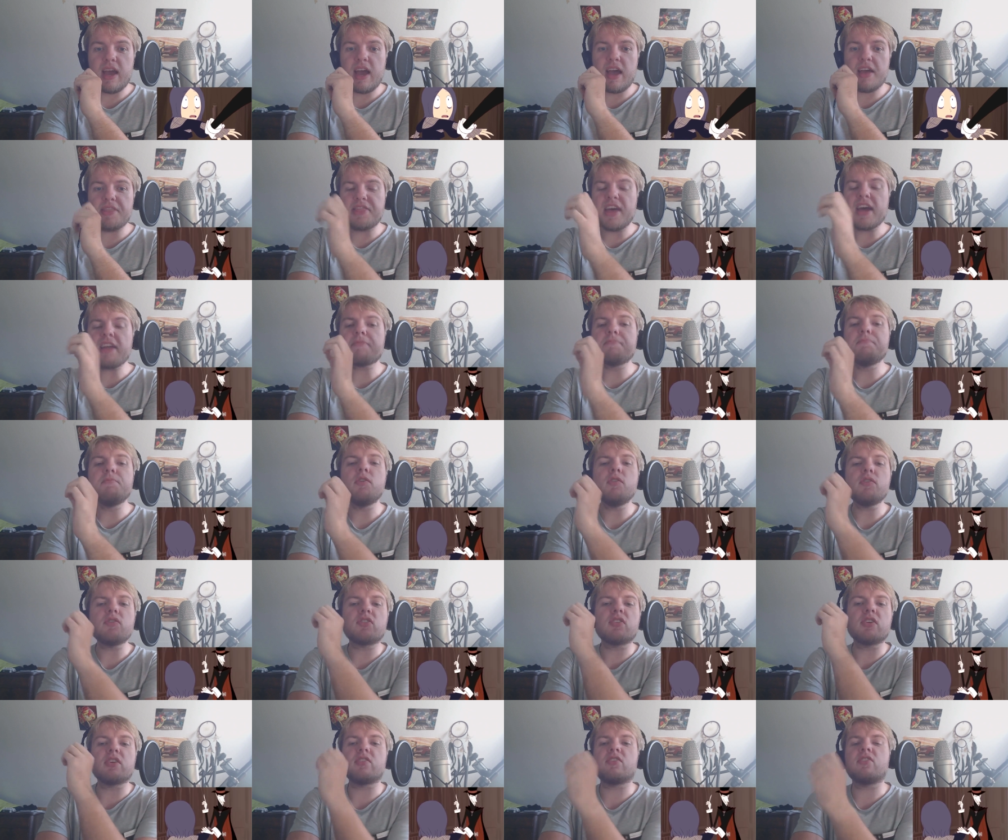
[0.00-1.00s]
And that
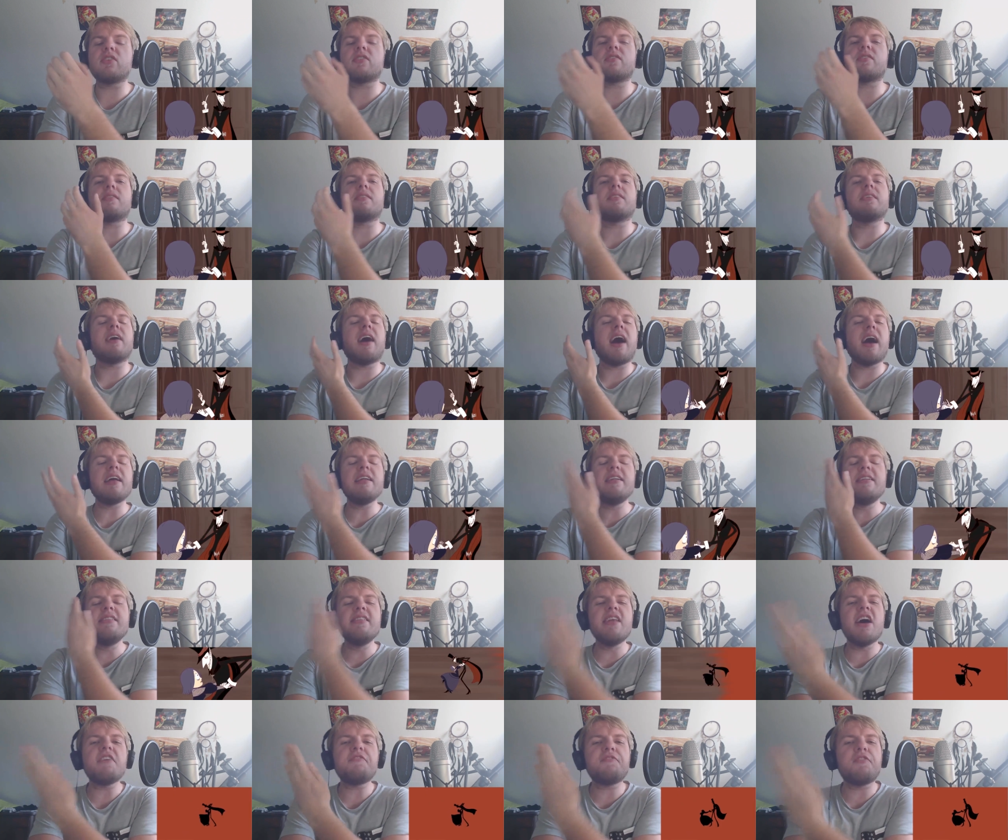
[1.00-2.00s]
music is just, I
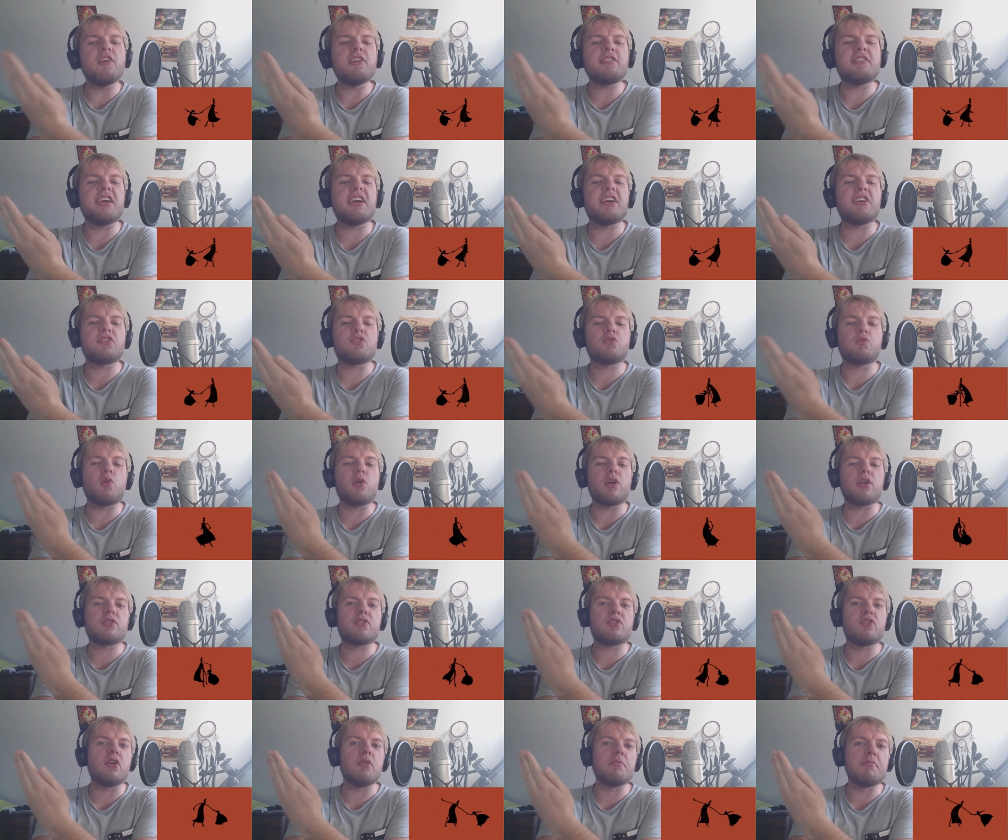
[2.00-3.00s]
love Voltaire's
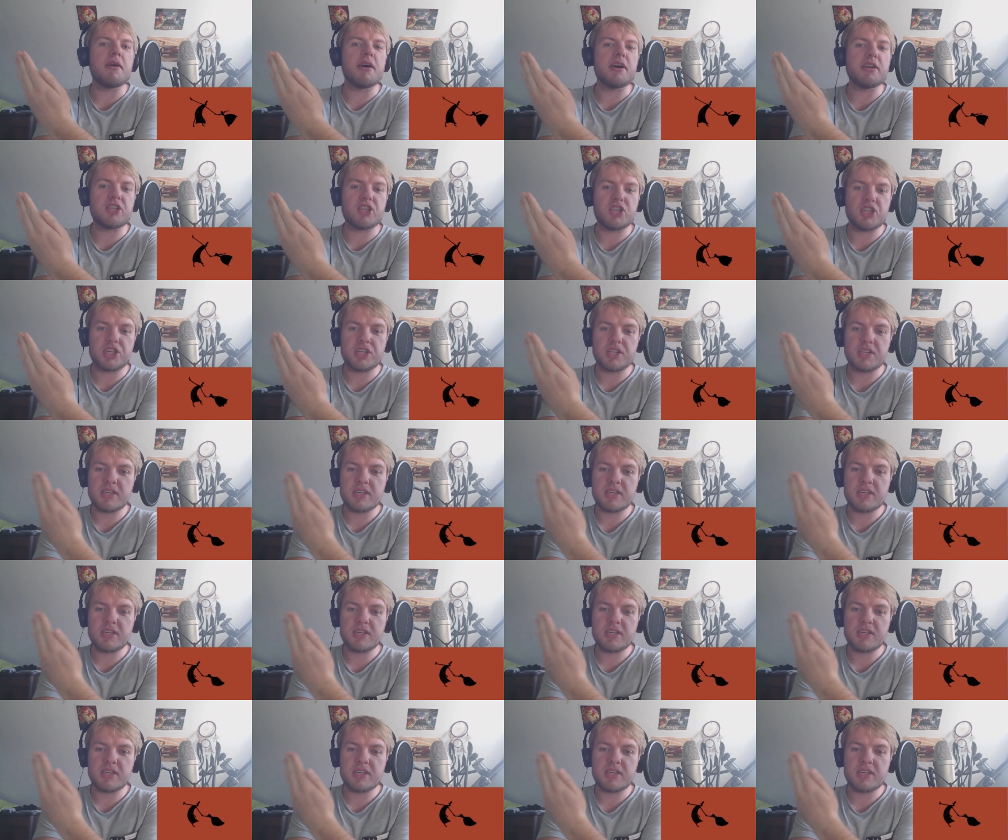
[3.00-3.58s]
work so much.